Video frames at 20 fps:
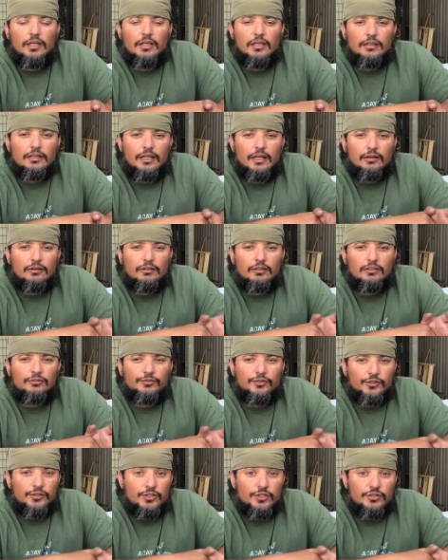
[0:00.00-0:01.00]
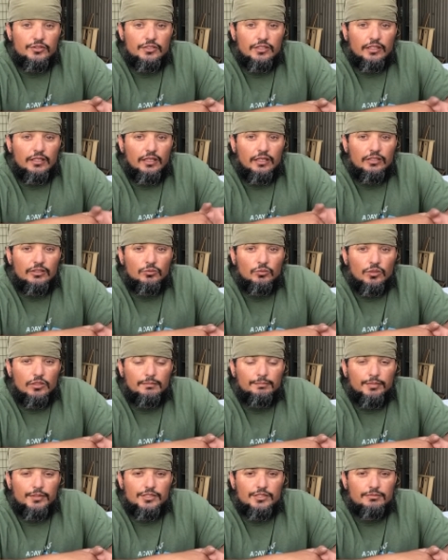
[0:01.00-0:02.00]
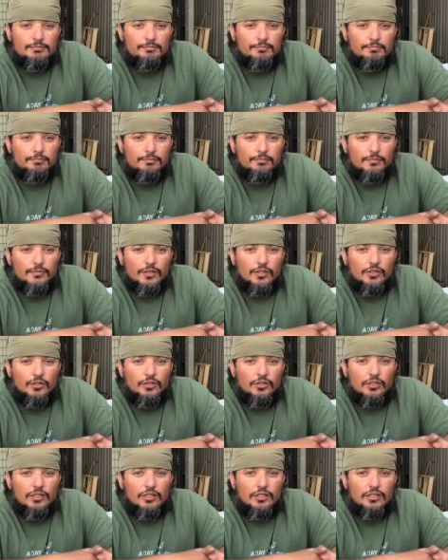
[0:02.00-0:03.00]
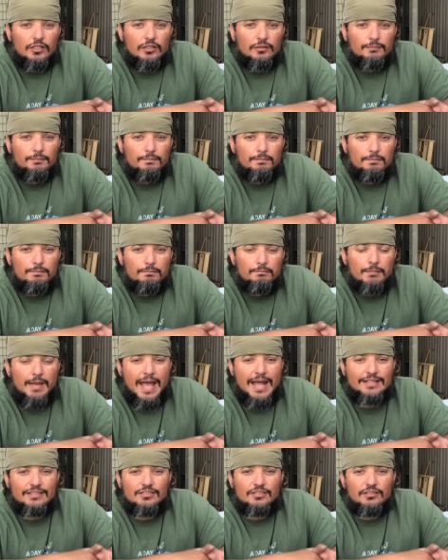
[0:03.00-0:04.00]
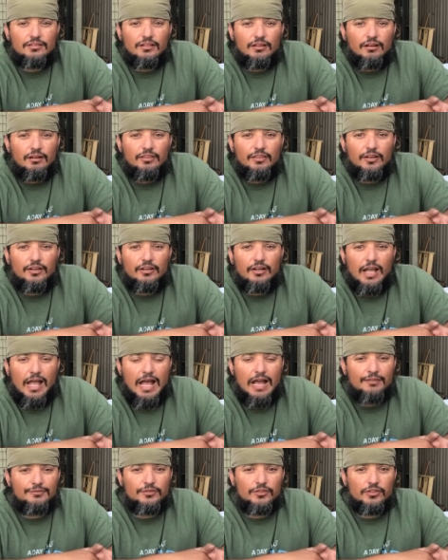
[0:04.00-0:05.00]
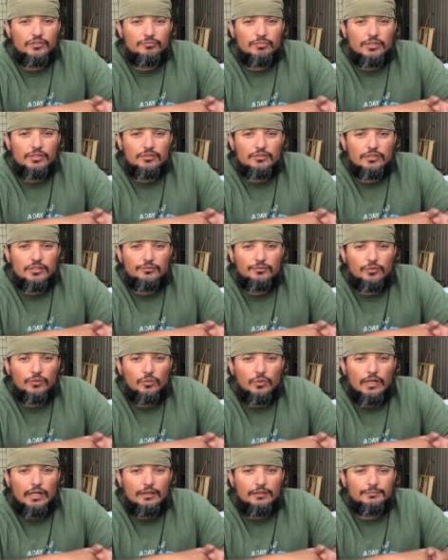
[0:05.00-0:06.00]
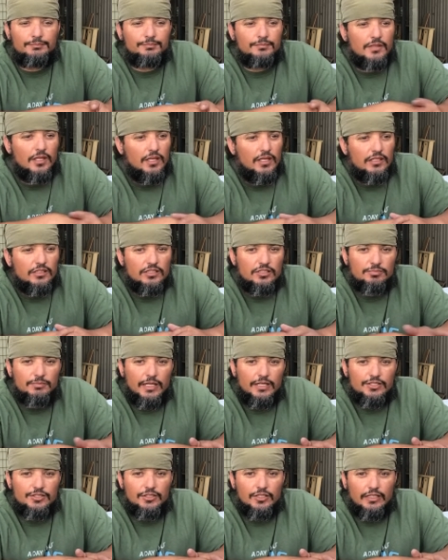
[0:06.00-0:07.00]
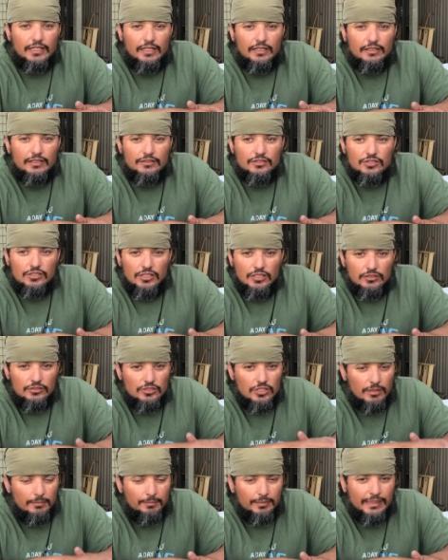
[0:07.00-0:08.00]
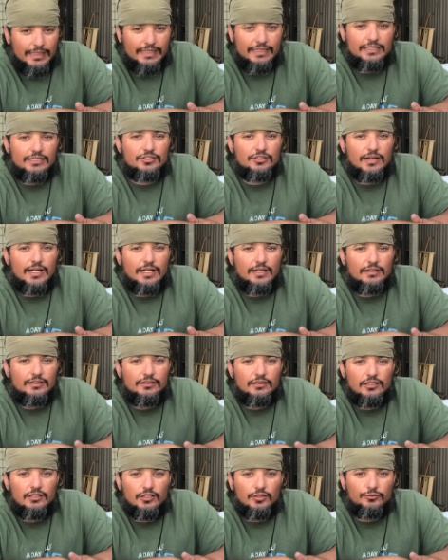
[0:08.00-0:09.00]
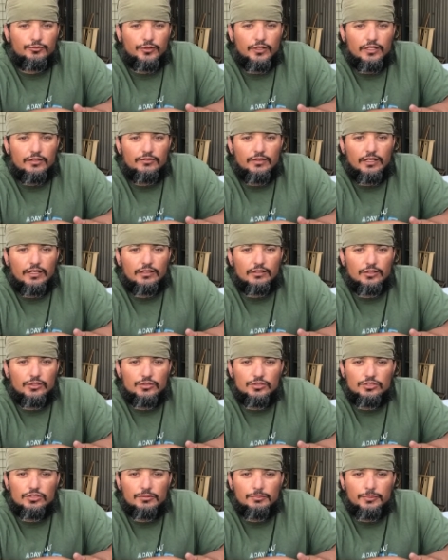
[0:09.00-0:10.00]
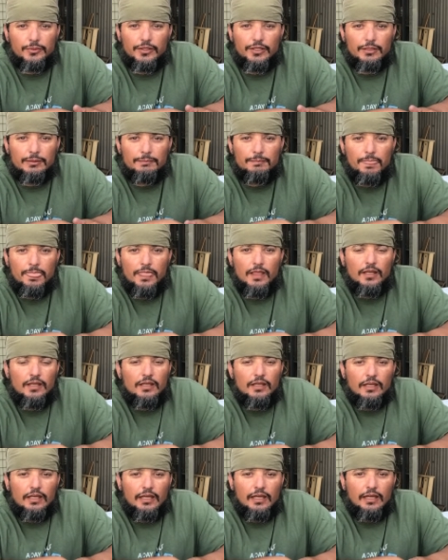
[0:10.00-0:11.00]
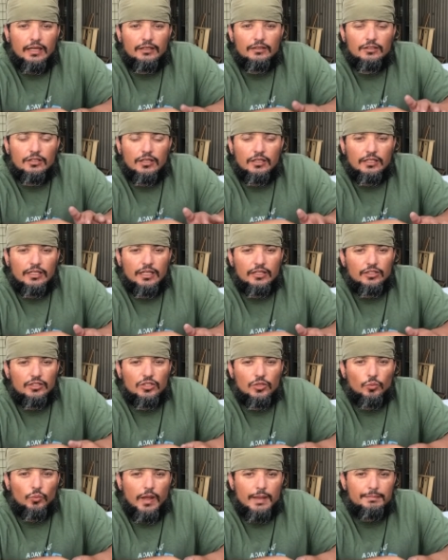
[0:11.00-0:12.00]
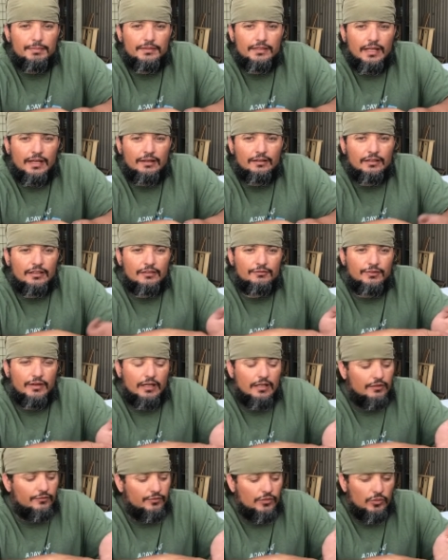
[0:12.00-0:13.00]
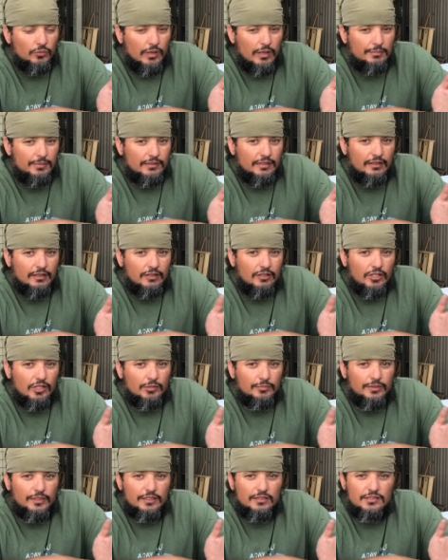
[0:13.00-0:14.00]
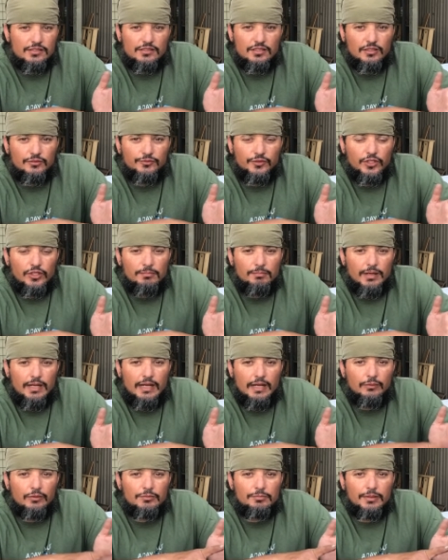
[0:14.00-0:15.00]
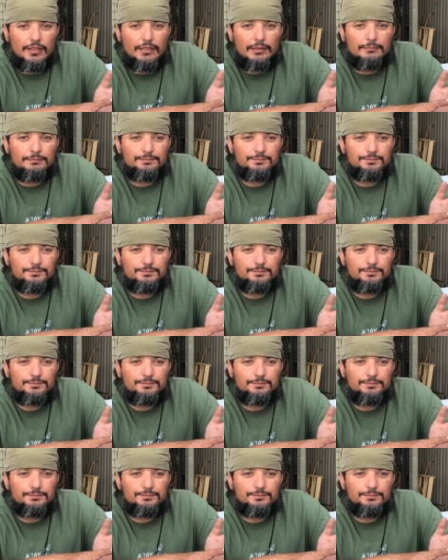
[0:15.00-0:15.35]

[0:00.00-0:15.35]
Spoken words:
Now, if you're using it and you want to put your mats on there after you've been using it for a while, just make sure again it's completely dry, free of any loose debris, and again you can wipe it down. And if you wipe it down at home, the easiest thing for you to buy would be